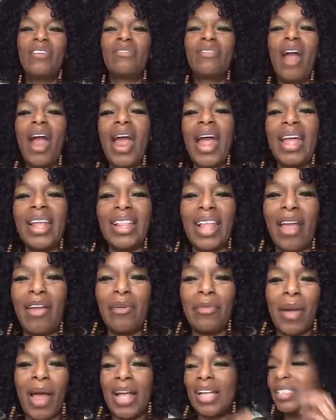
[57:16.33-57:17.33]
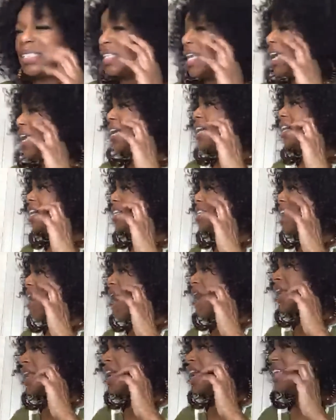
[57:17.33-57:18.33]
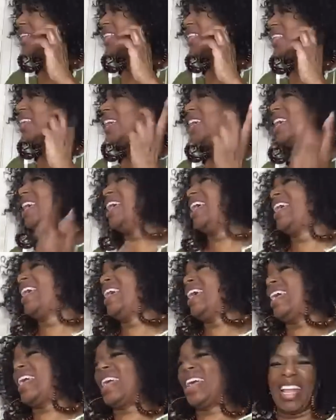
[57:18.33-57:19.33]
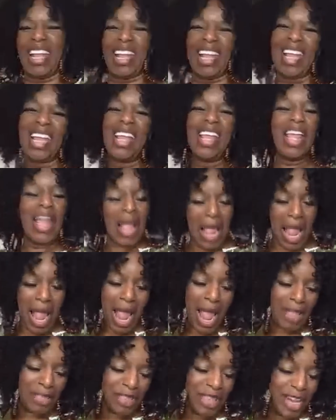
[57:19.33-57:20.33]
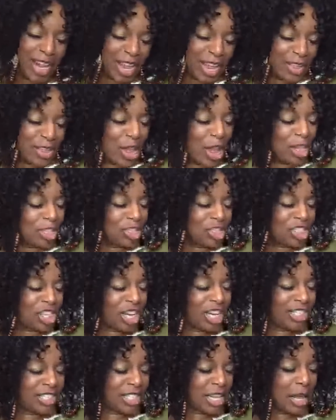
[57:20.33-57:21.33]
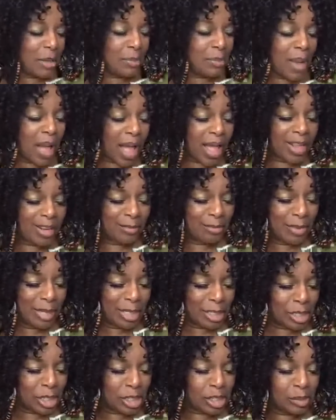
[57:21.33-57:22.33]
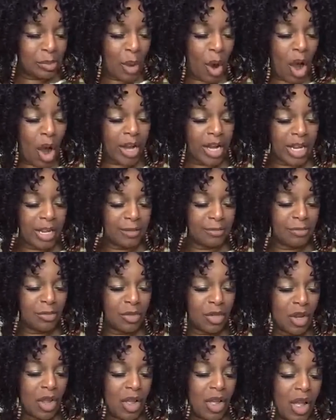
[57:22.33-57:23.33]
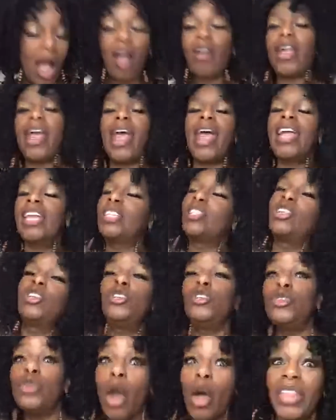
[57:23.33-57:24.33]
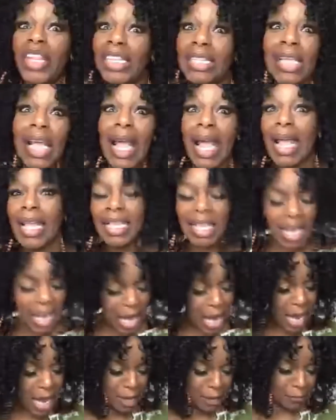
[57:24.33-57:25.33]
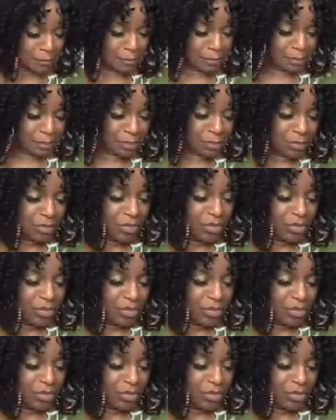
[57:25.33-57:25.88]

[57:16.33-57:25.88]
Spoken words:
Right, everybody's saying good night, Anthony. Anthony, your GT bud, Mr. Smarty. Okay, do you know this, Anthony?